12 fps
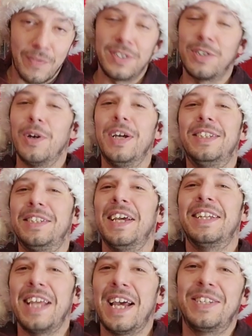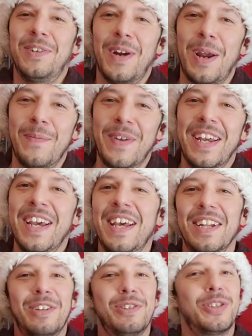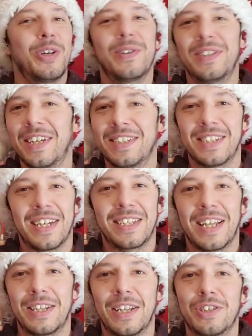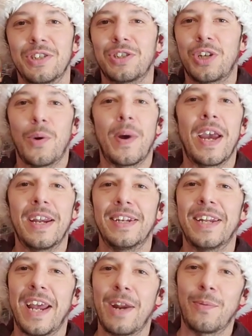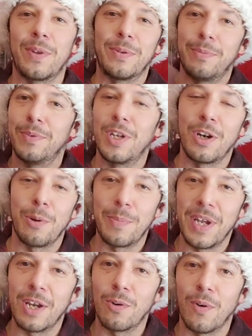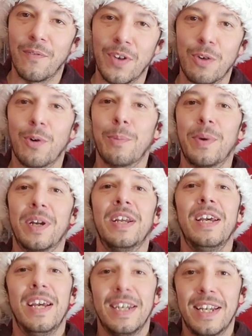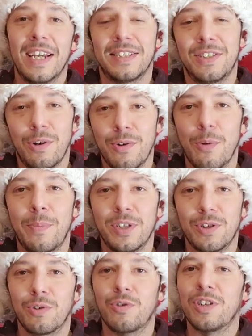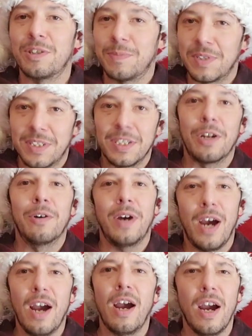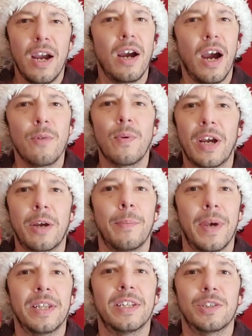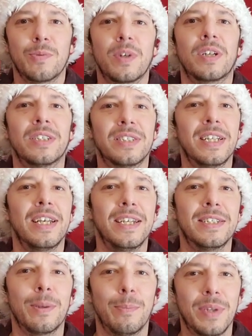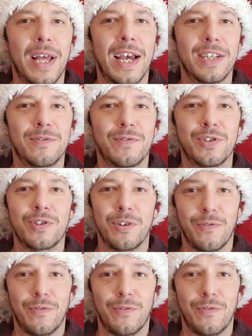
So that's what I mean. There's certain things like that that just go hand in hand with, you know, being a reviewer. But yes, Don't Open Till Christmas. You know, I recommend this one because it is a blast for sure.